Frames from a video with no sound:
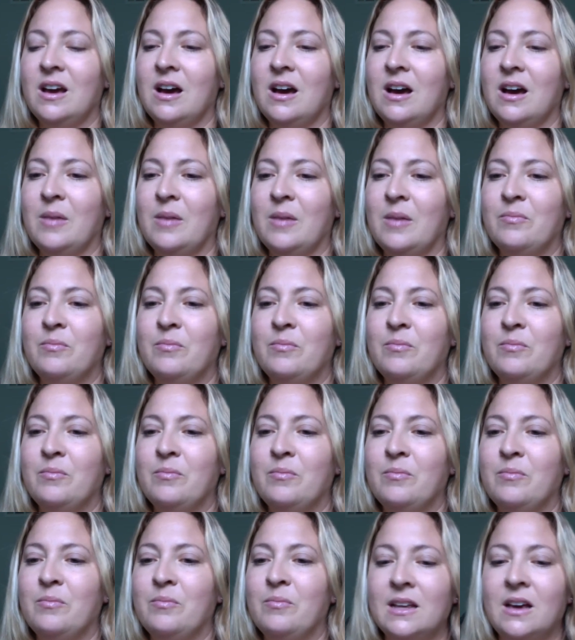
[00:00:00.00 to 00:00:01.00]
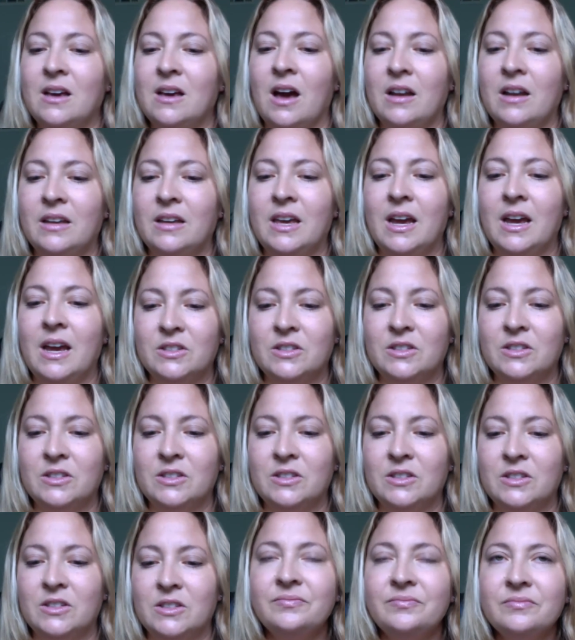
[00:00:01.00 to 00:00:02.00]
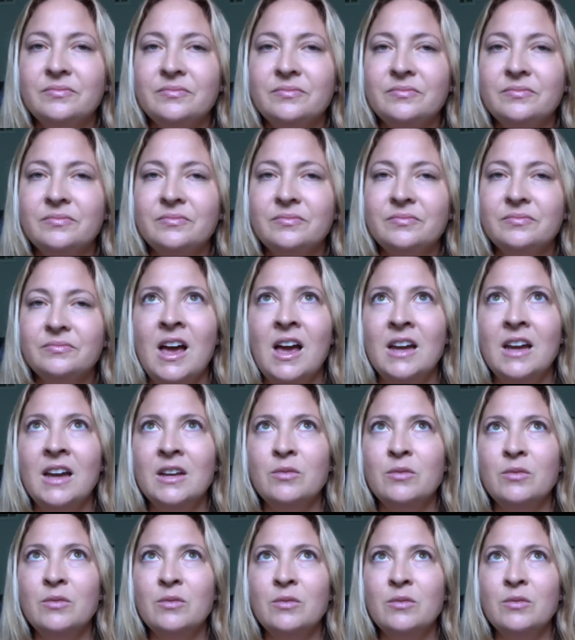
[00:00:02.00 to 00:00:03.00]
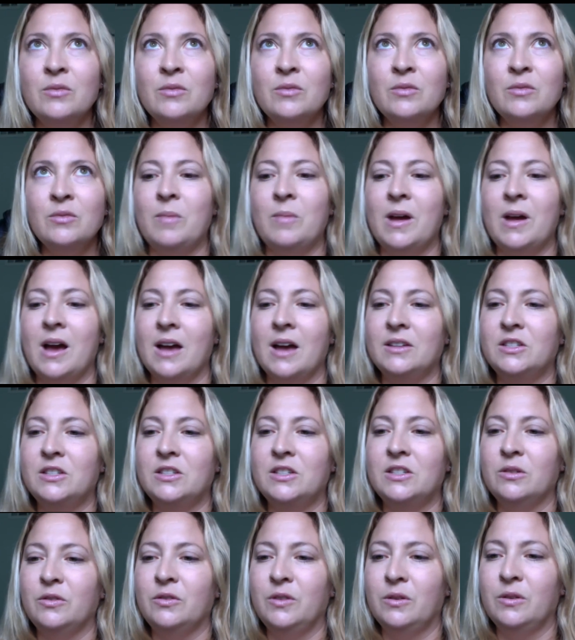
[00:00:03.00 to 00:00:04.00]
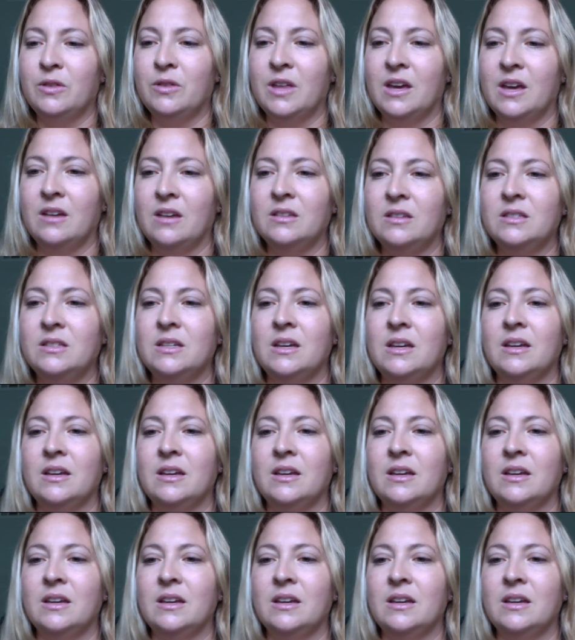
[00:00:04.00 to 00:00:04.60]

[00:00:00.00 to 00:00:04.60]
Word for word: Um, but my dad had gotten cancer, and it really opened my eyes to a few things.